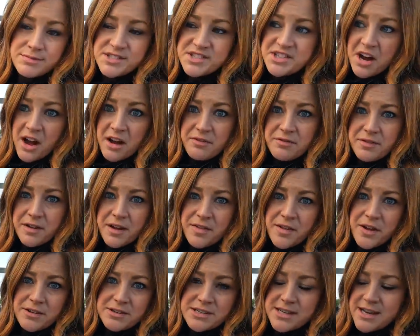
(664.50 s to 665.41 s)
stuff in
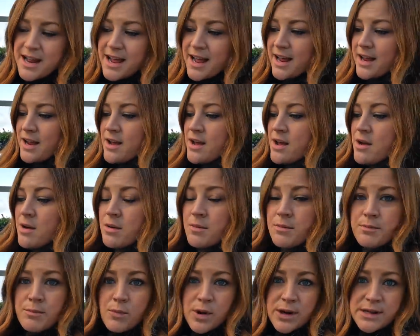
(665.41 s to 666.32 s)
there today,
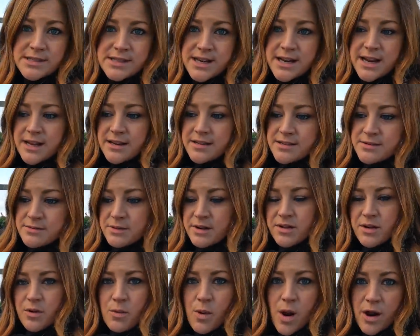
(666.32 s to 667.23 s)
moisten it
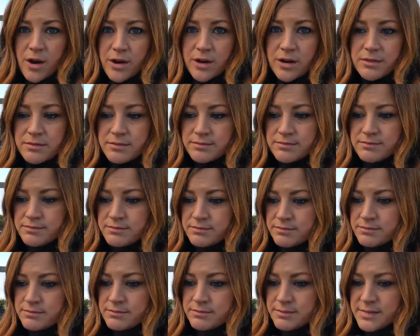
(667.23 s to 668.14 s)
with a water
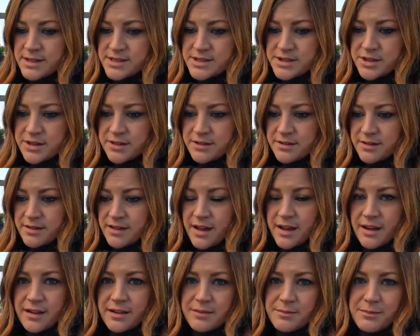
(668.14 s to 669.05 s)
mister
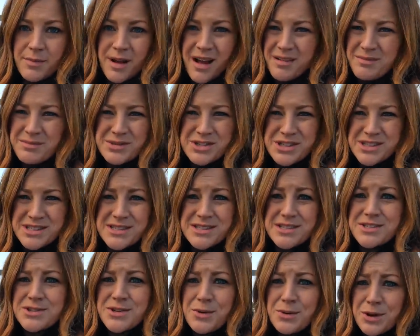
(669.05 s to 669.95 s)
thing. I'm just
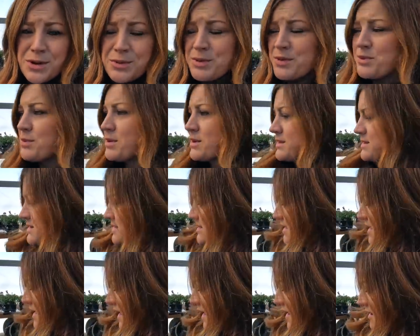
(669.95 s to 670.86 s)
so good with words
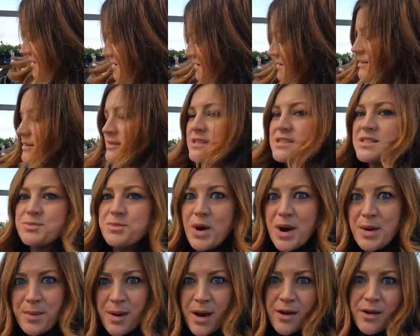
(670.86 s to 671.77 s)
today.
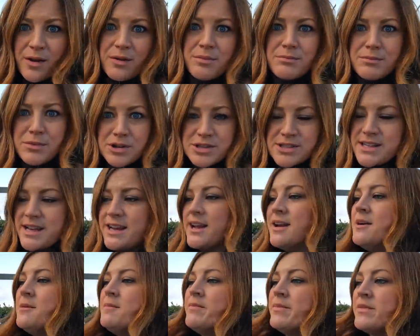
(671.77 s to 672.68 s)
Spray bottle, mercy.
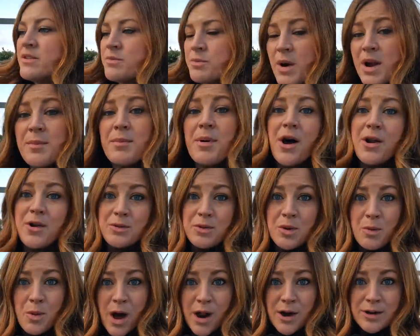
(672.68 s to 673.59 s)
Spray bottle,
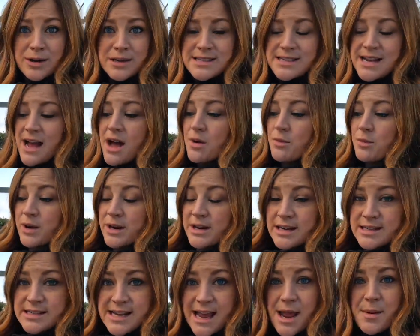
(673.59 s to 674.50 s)
we'll water it down, we're
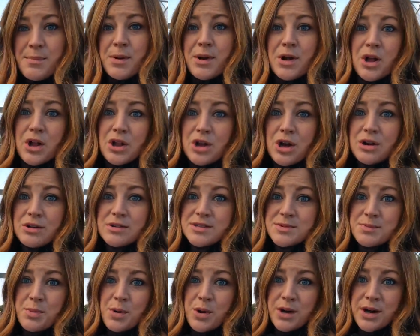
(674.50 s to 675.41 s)
gonna tape it
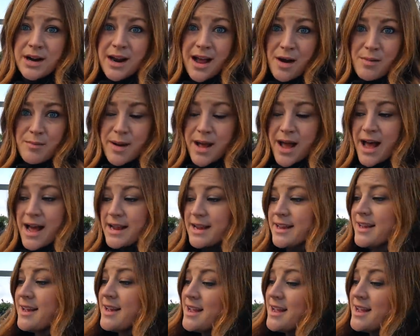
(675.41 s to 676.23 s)
closed, put it out back,